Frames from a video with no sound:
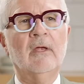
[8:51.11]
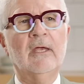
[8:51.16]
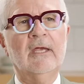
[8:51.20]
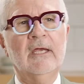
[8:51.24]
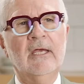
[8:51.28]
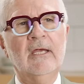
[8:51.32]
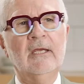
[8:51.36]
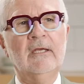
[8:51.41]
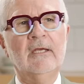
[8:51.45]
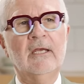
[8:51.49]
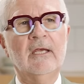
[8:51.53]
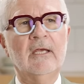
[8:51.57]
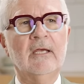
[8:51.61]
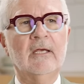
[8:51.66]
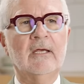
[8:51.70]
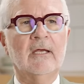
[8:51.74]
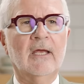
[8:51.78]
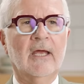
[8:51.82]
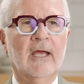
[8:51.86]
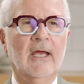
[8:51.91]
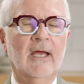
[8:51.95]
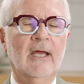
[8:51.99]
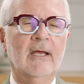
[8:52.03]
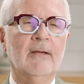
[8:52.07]
eating
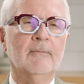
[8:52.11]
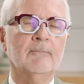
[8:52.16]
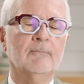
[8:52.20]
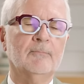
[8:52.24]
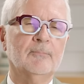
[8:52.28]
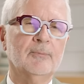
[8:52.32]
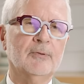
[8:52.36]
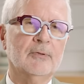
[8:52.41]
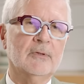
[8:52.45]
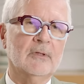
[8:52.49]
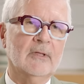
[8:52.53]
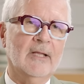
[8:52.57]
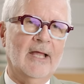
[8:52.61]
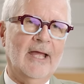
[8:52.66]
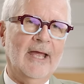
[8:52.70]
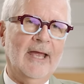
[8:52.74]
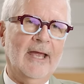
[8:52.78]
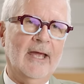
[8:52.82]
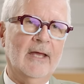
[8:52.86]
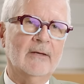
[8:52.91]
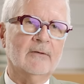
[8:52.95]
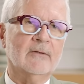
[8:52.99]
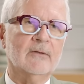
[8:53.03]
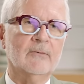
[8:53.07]
a
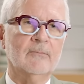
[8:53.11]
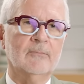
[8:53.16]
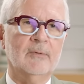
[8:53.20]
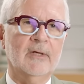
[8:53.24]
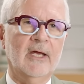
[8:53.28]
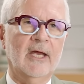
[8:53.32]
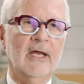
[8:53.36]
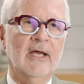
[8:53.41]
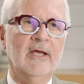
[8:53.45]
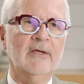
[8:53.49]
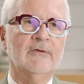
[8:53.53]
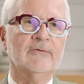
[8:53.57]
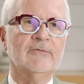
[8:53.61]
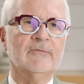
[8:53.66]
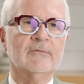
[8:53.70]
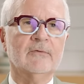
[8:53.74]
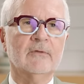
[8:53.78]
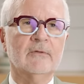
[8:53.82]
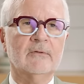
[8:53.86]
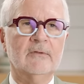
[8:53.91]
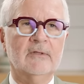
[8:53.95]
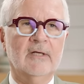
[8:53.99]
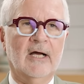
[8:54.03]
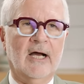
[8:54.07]

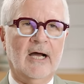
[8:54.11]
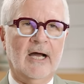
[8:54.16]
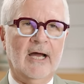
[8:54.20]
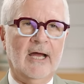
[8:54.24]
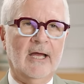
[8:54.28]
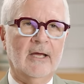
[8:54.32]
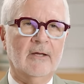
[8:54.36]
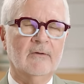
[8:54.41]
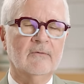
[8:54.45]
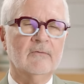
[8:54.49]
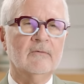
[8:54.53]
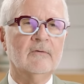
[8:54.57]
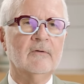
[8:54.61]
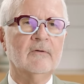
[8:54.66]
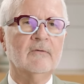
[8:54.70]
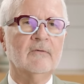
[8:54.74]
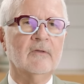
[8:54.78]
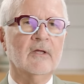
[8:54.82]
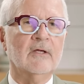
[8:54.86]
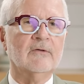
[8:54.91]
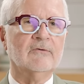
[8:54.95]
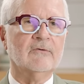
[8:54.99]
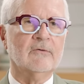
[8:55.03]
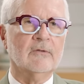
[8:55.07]
plant-based diet
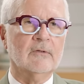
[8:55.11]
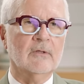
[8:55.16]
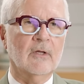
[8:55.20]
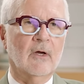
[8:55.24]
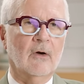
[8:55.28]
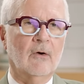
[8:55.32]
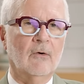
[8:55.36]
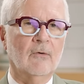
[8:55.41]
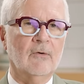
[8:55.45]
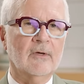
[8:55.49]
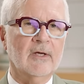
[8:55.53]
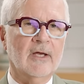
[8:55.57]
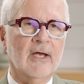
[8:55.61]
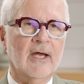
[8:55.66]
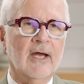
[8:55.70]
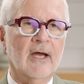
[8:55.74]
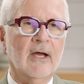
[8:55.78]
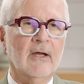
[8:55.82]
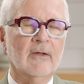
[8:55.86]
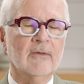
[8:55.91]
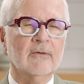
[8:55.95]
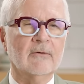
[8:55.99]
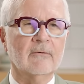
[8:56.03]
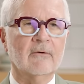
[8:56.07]
that's
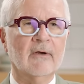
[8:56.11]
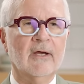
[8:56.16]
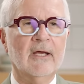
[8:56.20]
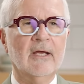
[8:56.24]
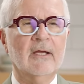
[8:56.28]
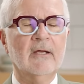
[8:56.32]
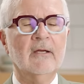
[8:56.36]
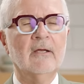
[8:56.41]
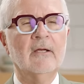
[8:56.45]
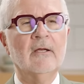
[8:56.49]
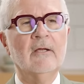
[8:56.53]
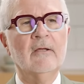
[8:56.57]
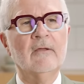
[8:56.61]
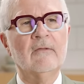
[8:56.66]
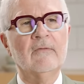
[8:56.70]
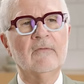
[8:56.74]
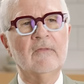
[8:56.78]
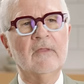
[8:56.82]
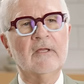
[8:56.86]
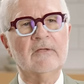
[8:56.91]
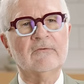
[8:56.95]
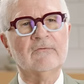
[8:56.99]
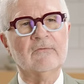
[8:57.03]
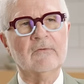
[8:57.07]
low-calorie,
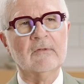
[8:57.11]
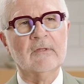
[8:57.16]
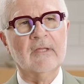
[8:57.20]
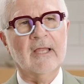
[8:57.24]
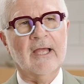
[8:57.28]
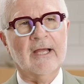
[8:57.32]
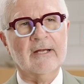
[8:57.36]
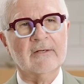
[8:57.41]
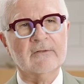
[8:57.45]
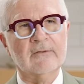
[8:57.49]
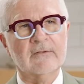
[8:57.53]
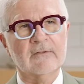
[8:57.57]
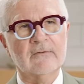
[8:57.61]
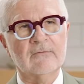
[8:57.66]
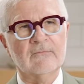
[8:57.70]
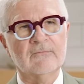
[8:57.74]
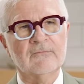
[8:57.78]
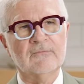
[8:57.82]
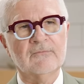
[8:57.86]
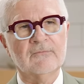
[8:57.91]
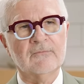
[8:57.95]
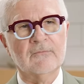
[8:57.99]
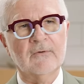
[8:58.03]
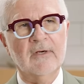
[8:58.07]
that's
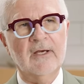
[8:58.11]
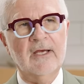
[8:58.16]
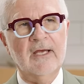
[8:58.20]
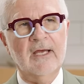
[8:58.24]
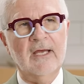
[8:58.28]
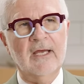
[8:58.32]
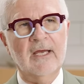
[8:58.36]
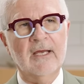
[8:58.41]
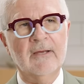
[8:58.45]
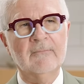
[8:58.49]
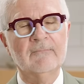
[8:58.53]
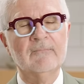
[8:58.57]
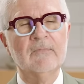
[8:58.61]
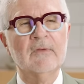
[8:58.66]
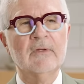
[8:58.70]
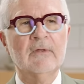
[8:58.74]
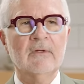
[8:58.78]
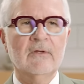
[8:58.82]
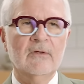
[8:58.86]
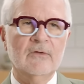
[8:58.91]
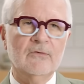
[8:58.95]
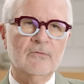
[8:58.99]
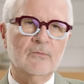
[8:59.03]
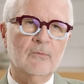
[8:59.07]
lectin-free,
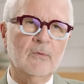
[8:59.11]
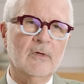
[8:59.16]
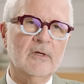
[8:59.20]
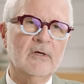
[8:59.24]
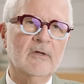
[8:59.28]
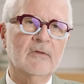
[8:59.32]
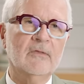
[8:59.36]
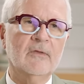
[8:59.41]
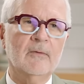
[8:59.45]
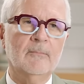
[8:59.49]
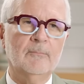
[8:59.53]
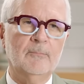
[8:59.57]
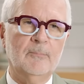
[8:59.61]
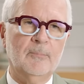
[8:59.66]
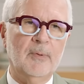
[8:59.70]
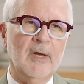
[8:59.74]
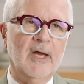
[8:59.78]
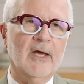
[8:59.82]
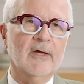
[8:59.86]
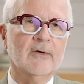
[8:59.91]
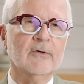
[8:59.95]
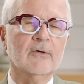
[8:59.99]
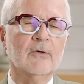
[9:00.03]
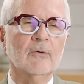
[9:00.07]
is one of the
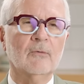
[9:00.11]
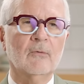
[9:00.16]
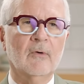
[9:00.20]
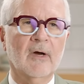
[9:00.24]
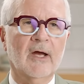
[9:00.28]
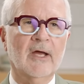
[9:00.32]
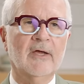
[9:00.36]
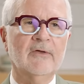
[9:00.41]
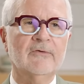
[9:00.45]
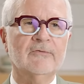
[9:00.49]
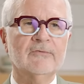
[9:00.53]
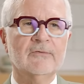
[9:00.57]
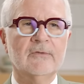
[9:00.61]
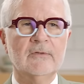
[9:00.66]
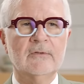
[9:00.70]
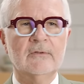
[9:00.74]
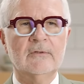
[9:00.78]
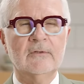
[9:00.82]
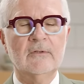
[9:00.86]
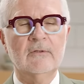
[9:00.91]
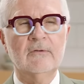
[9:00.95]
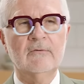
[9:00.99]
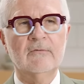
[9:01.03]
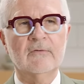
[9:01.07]
better ways to
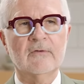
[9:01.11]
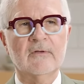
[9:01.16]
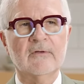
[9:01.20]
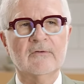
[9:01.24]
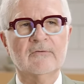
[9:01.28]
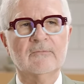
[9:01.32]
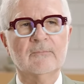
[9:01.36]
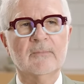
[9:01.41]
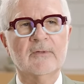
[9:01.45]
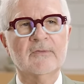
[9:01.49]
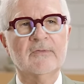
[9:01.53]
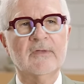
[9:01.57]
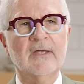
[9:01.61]
do this. But